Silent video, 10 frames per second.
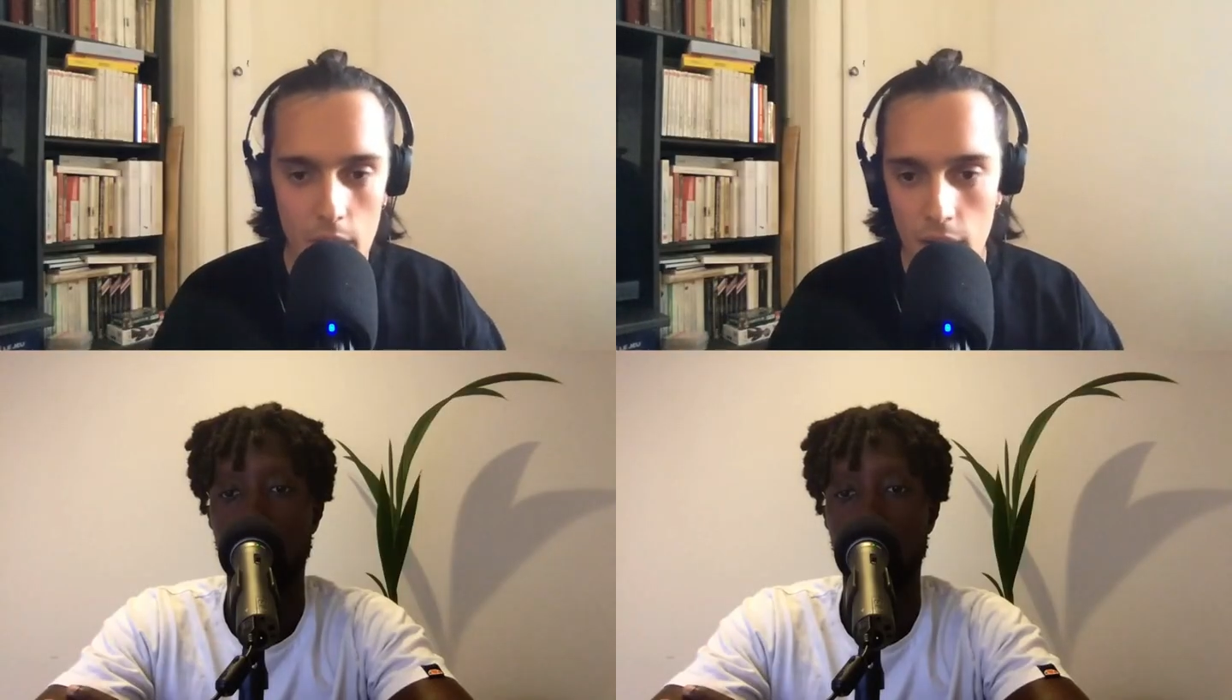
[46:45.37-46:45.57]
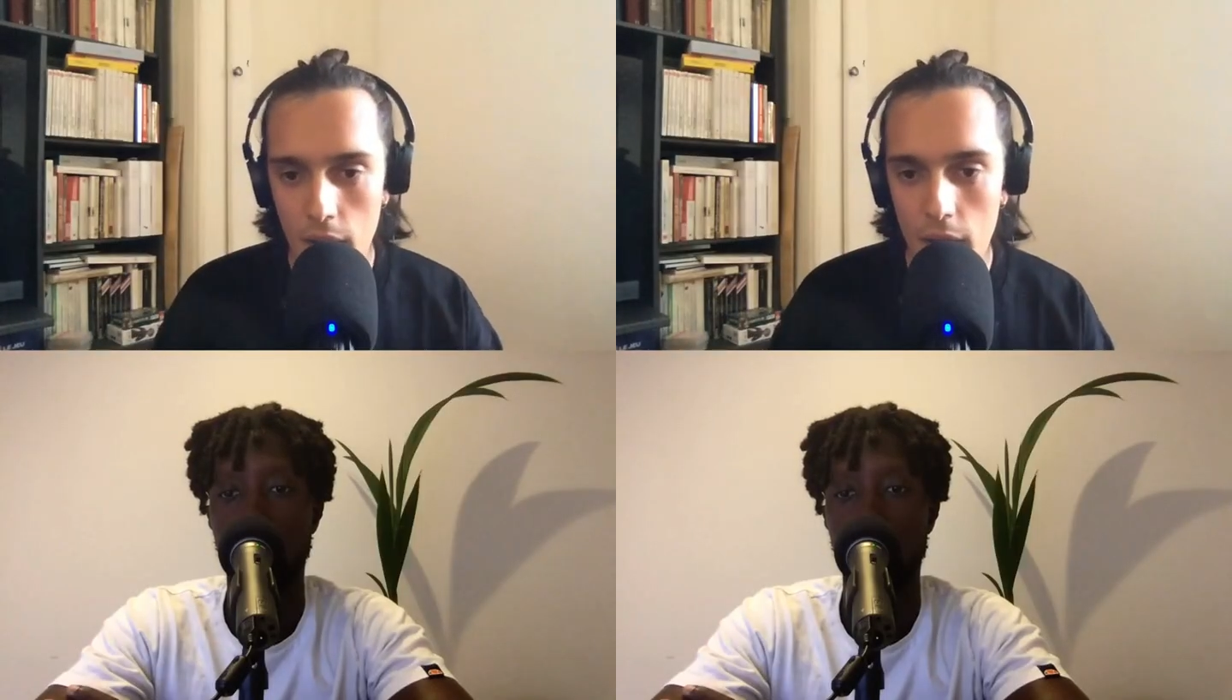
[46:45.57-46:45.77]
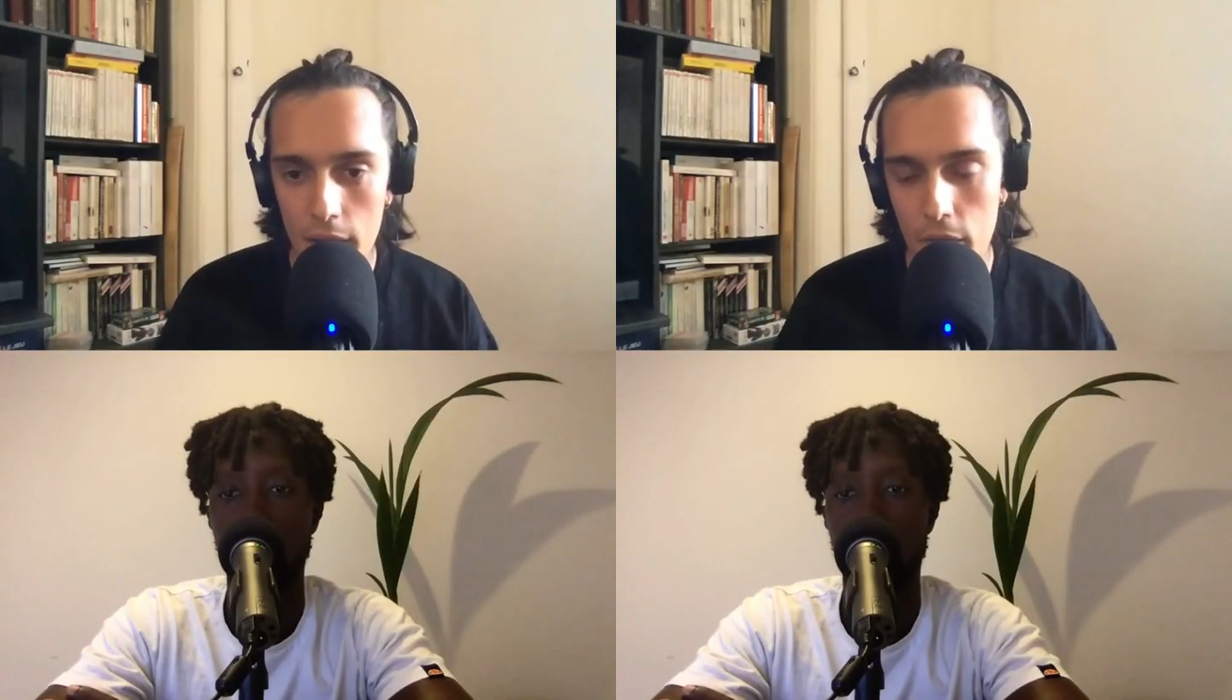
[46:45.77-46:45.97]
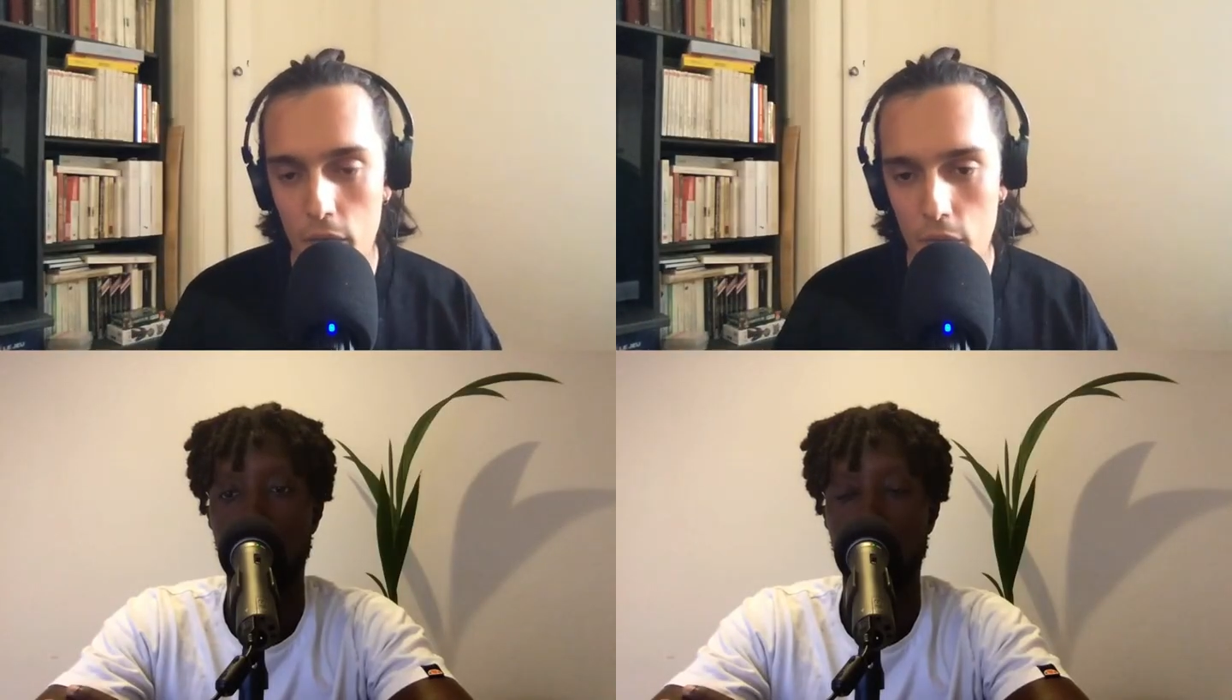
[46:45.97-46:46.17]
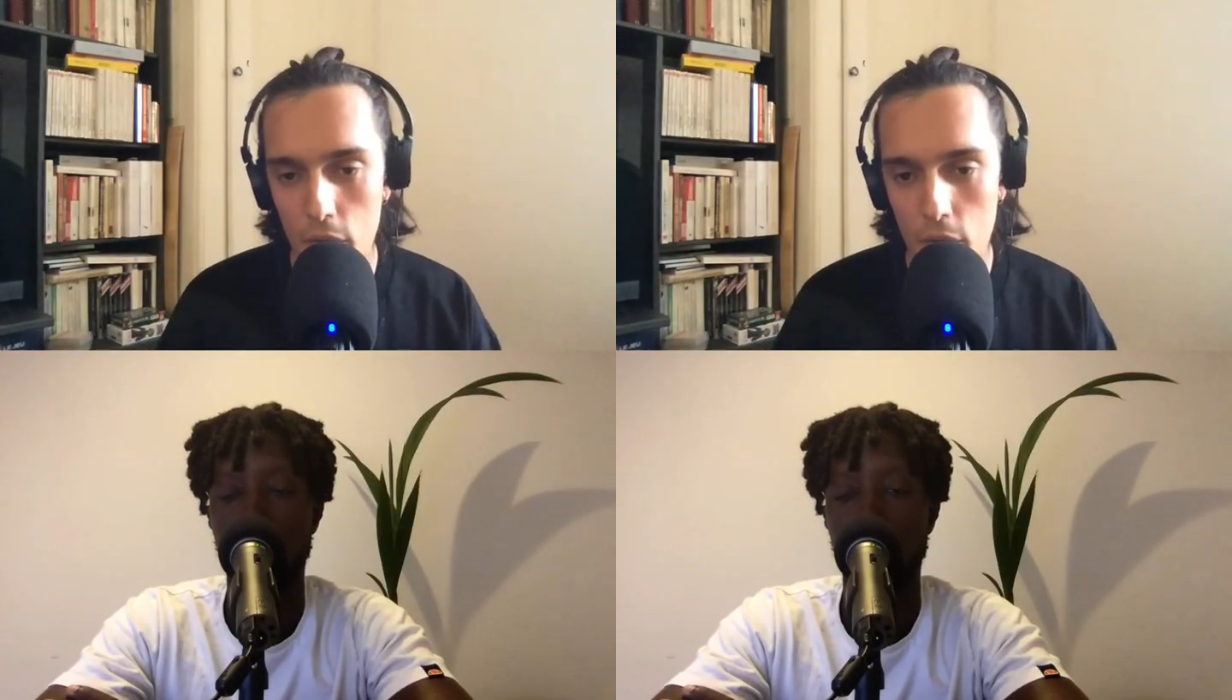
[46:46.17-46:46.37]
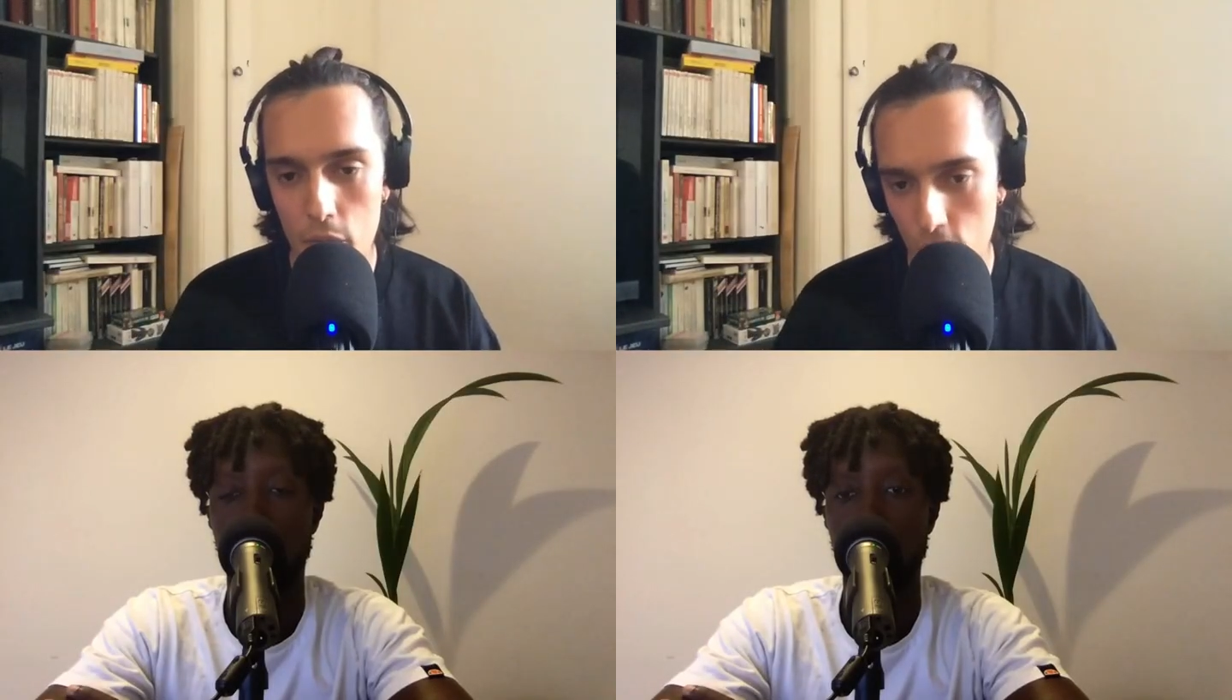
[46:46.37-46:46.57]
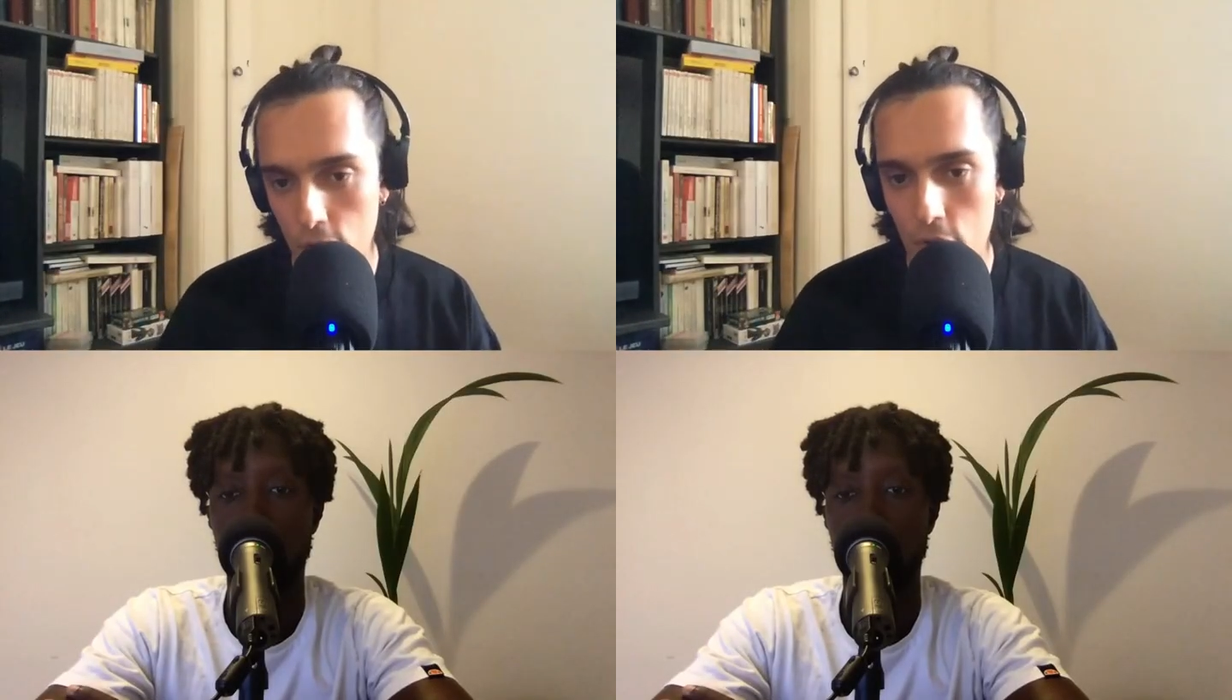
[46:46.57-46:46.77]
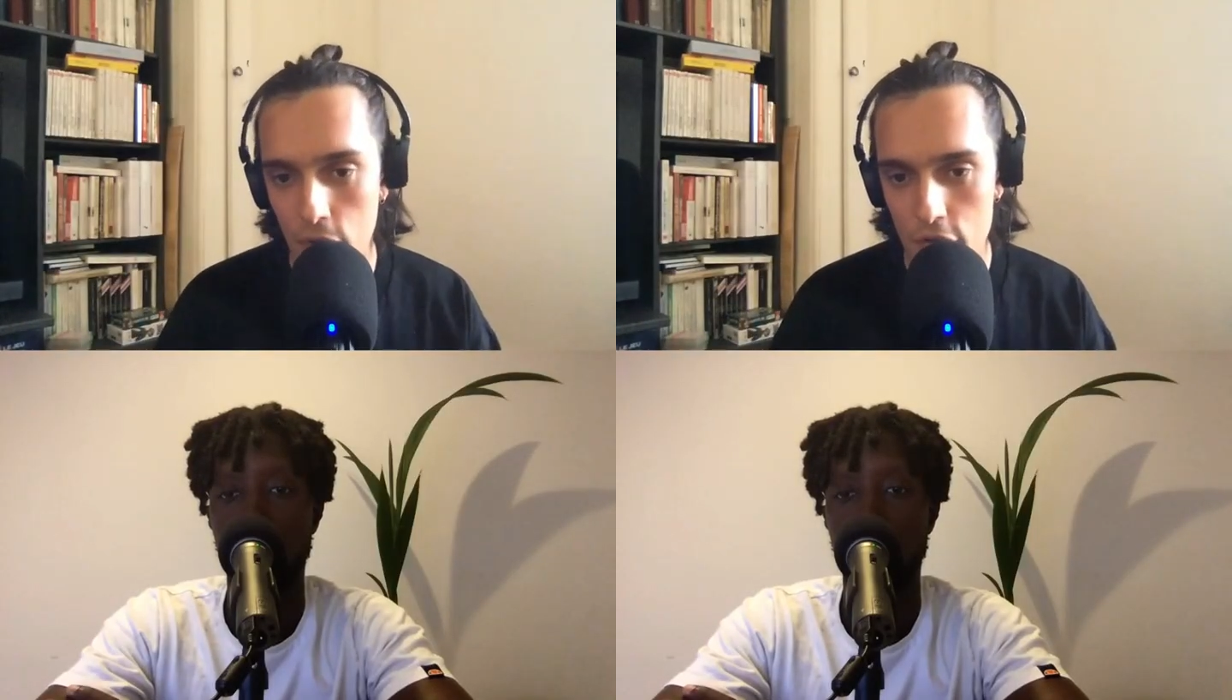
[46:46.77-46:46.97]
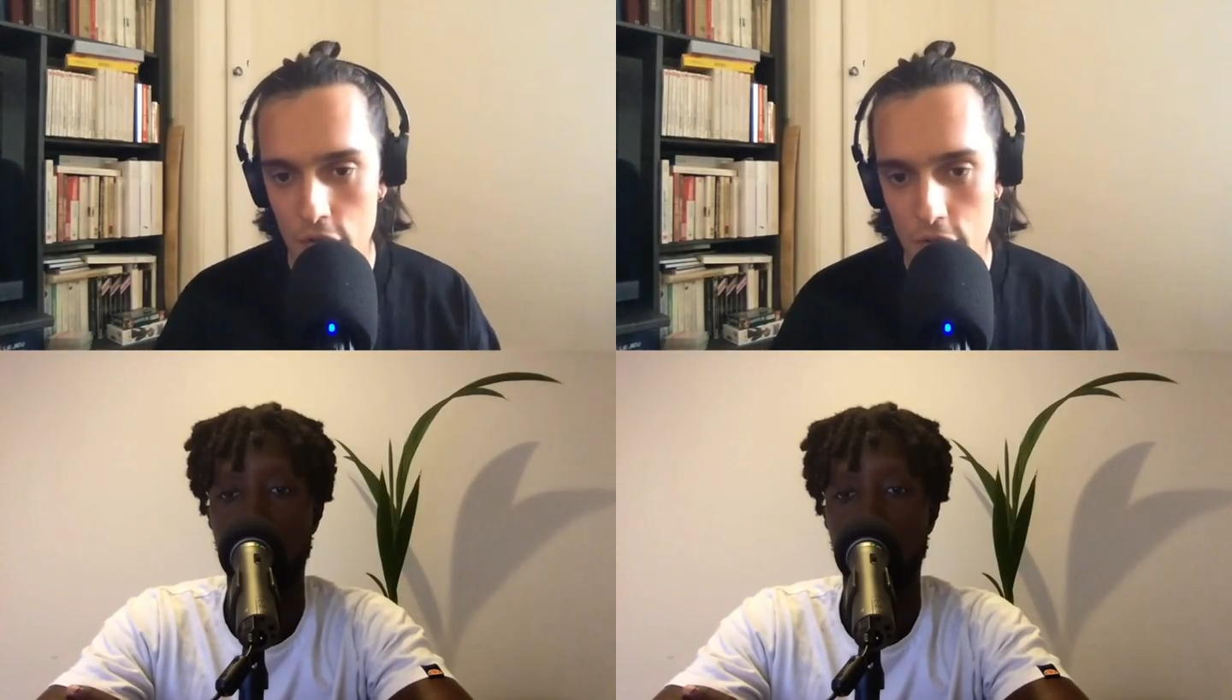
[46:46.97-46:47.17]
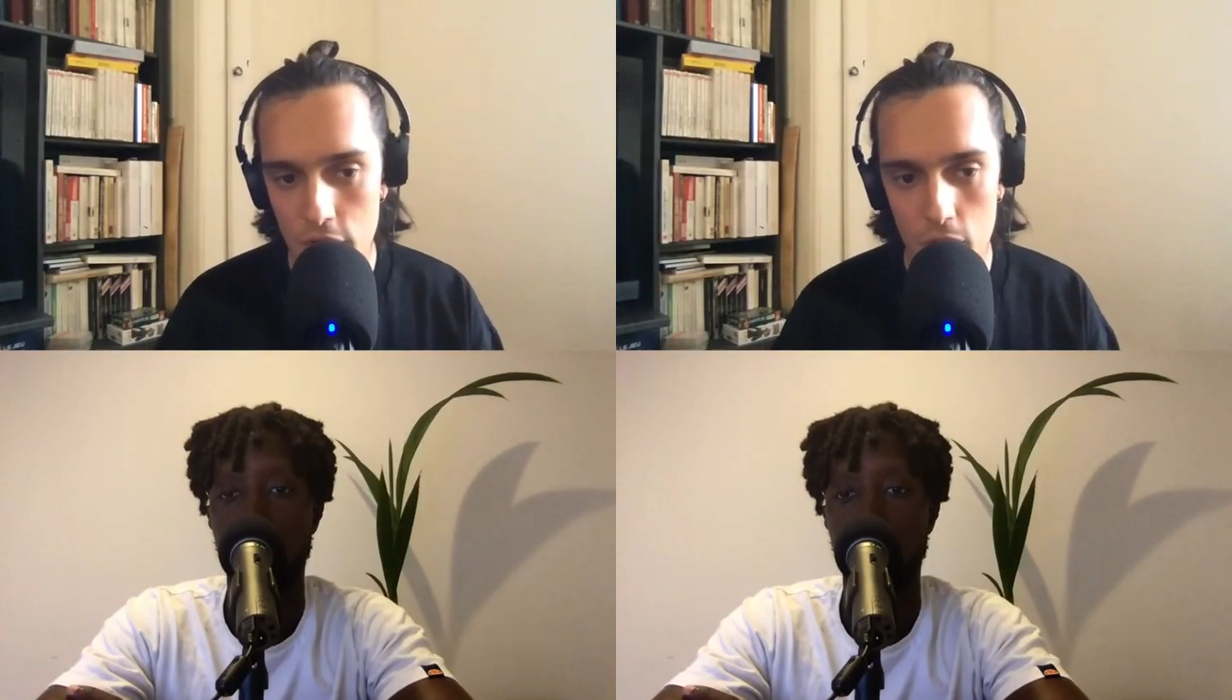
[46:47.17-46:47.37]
as the product launches.